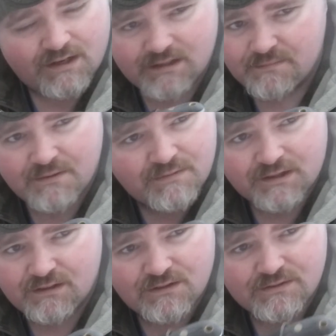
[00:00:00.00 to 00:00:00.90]
riding up on my
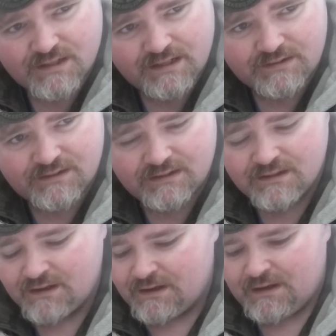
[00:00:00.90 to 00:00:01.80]
clothes, anything.
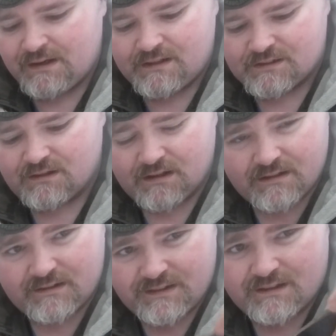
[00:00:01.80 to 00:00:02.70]
So, I,
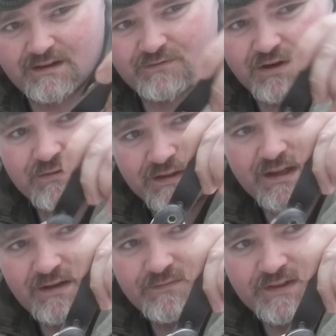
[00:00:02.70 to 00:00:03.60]
you know, I've grown to
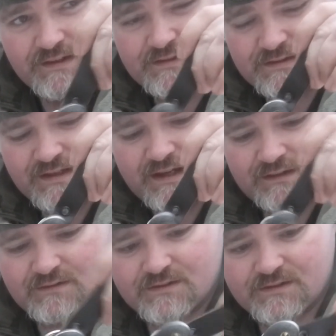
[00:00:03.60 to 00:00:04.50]
love these
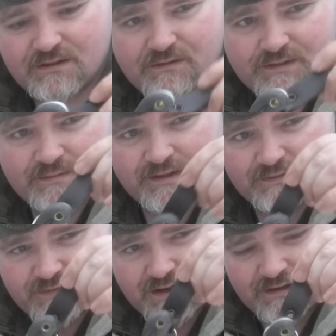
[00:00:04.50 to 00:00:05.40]
danglers. So, they make
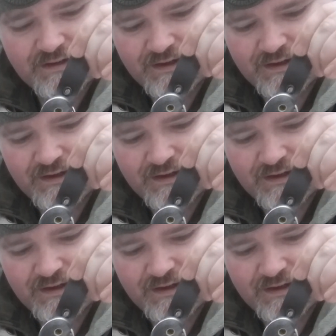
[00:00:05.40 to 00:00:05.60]
a very